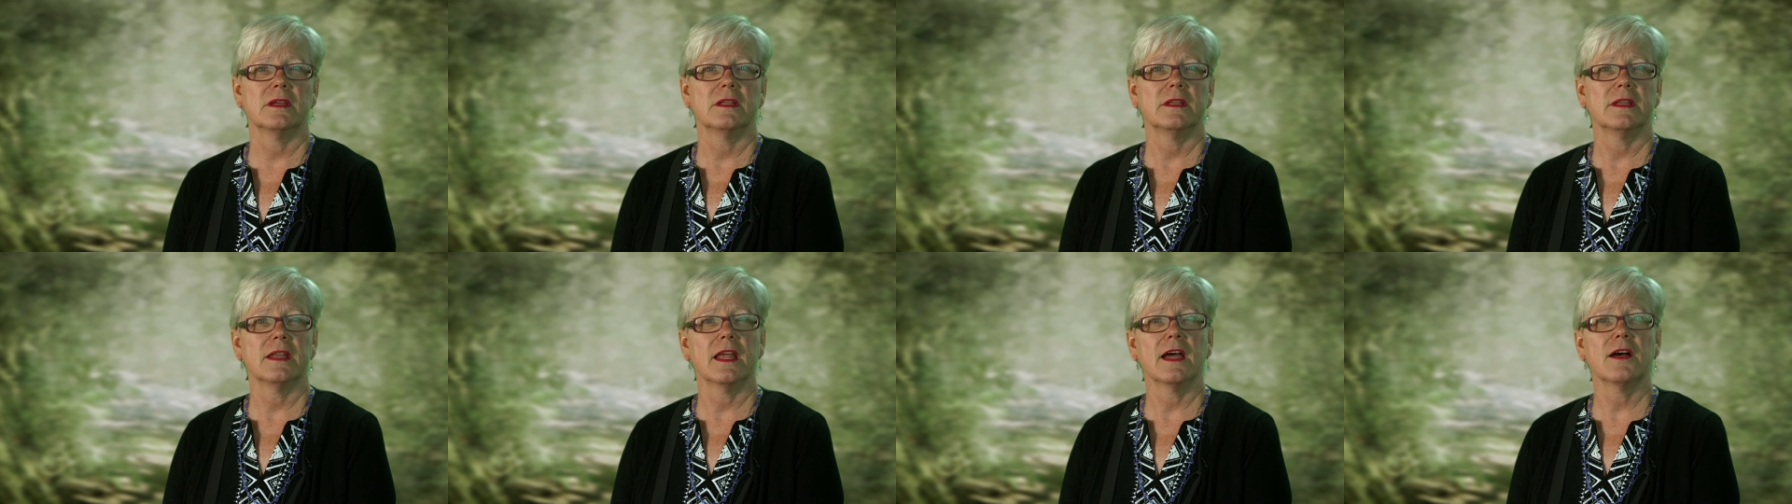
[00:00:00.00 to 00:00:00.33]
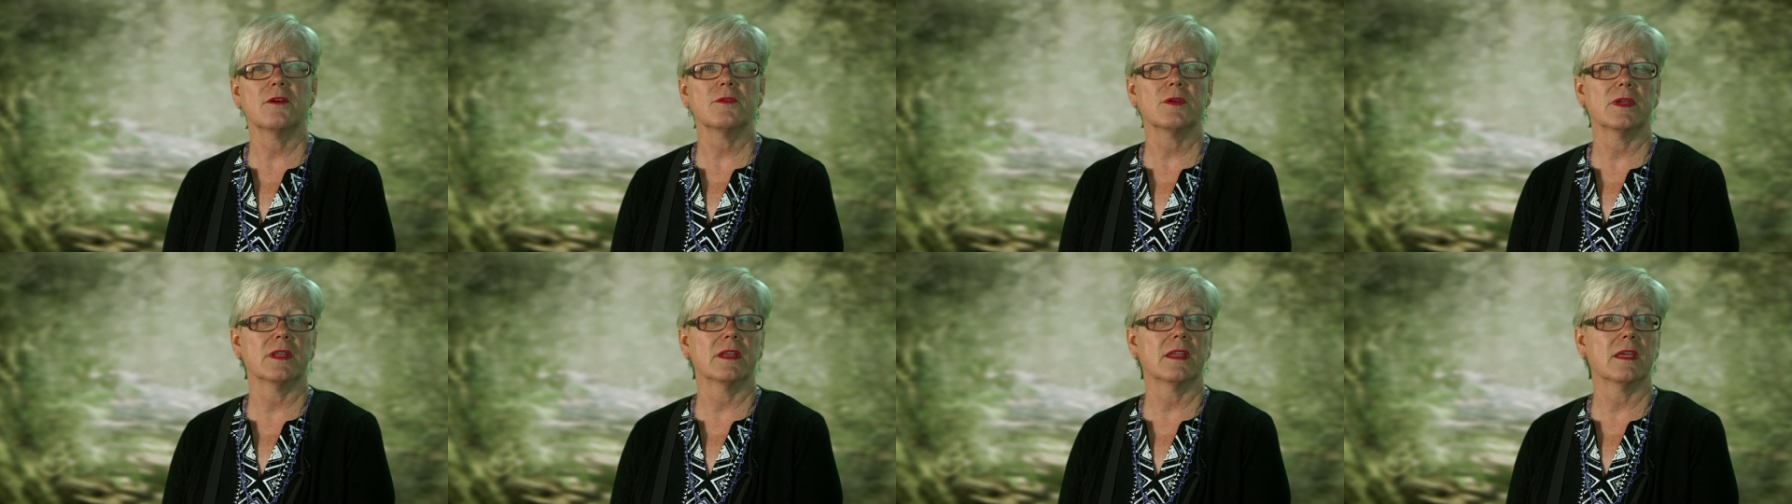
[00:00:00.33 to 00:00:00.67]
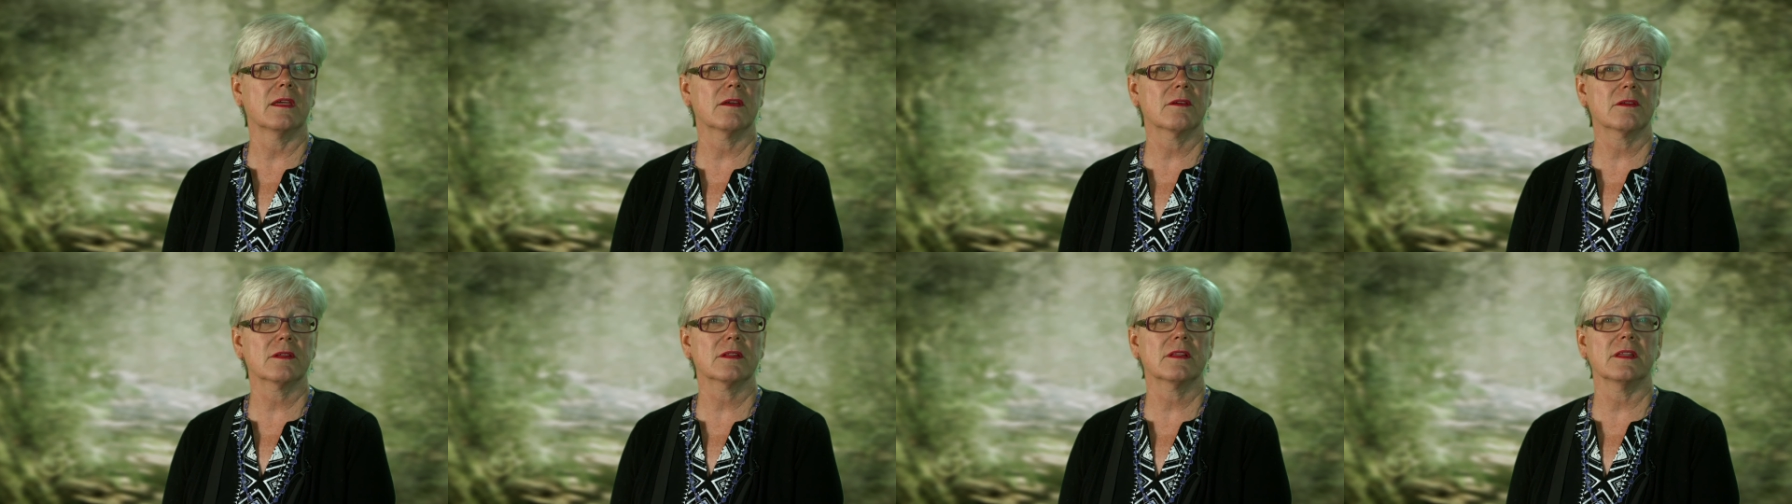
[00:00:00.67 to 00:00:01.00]
now
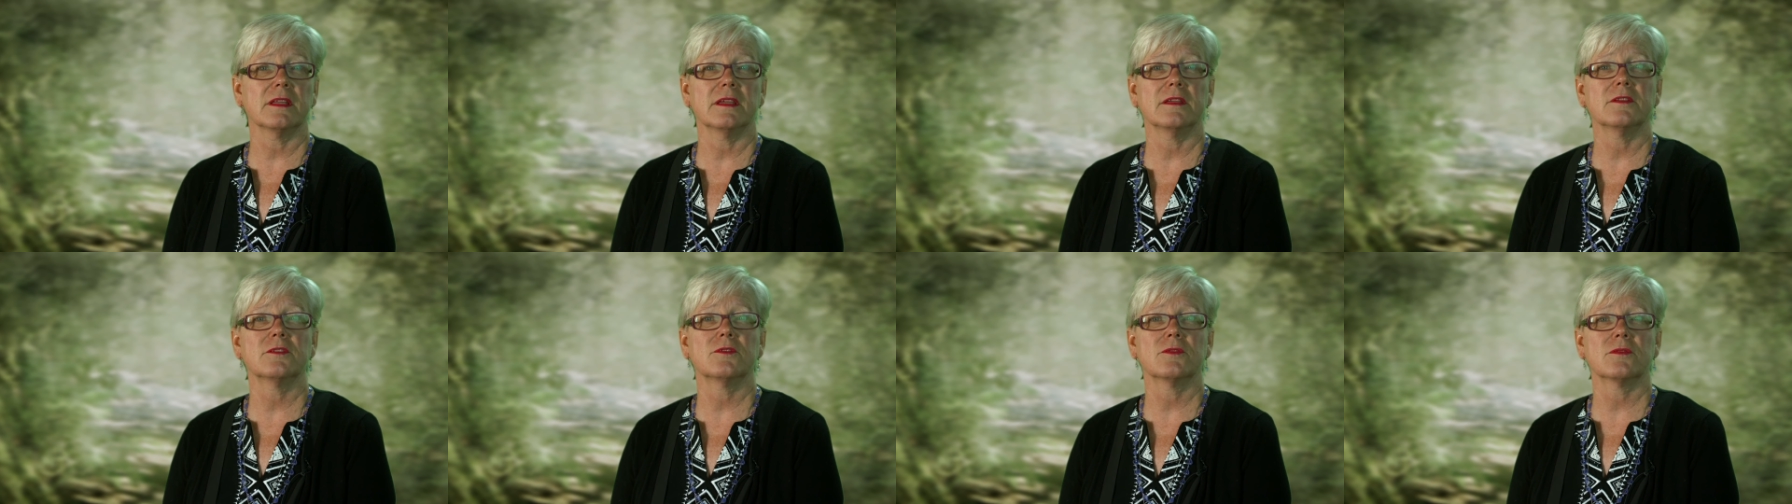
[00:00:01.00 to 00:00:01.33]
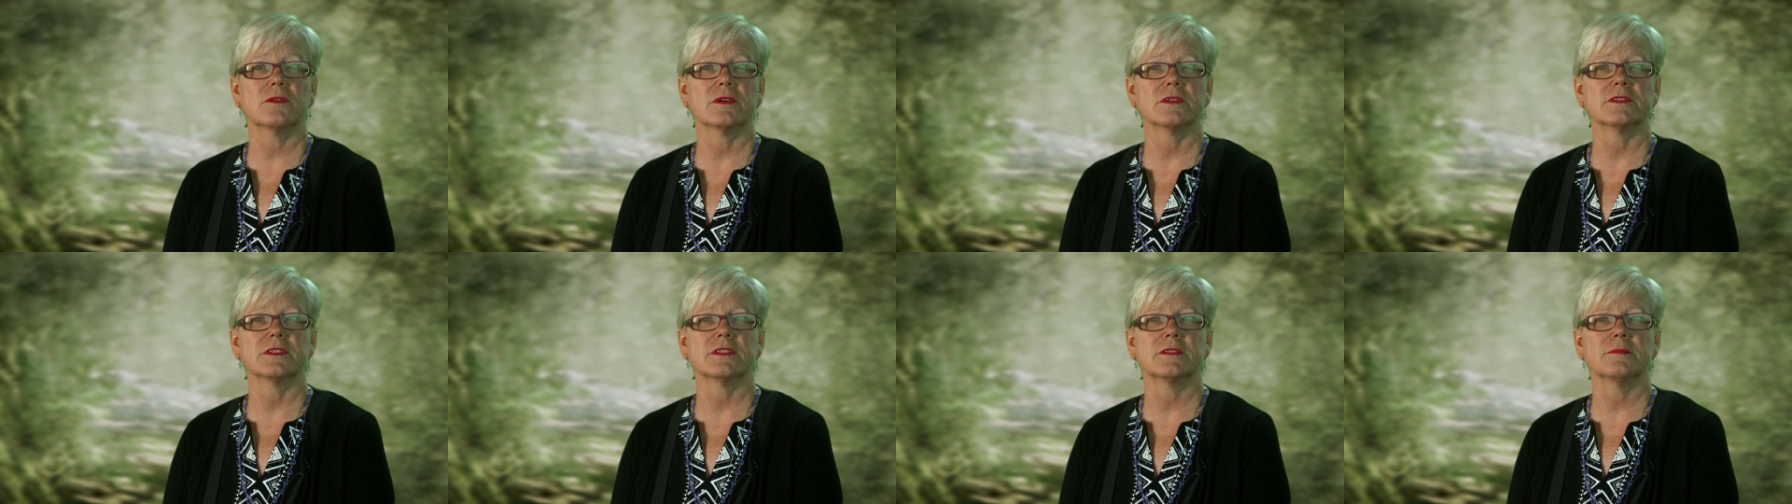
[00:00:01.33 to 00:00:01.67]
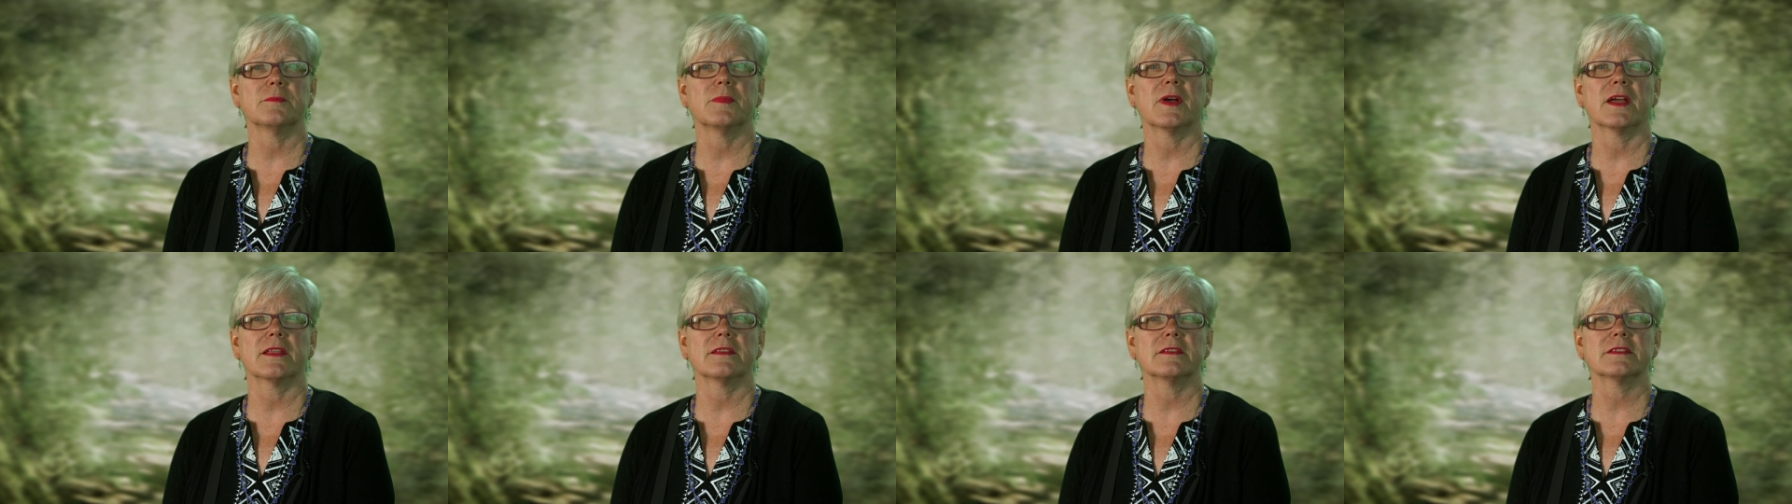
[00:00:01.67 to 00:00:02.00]
inherently endorsed
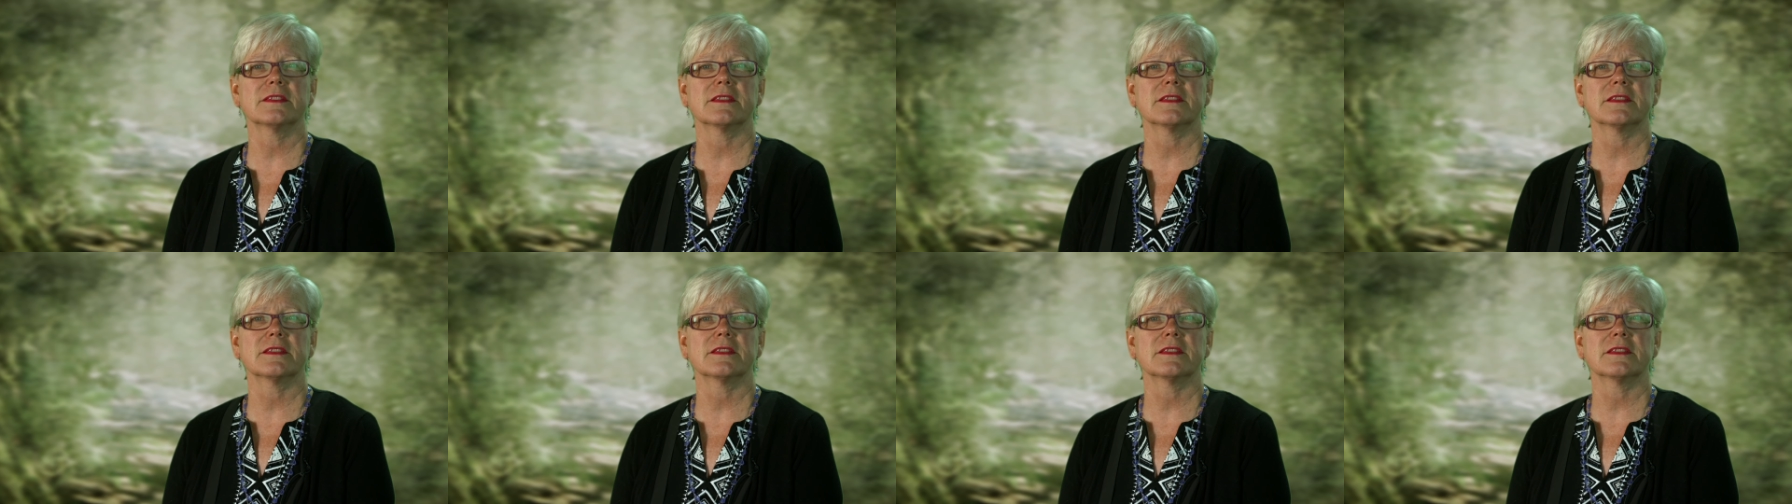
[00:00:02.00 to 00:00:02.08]
by the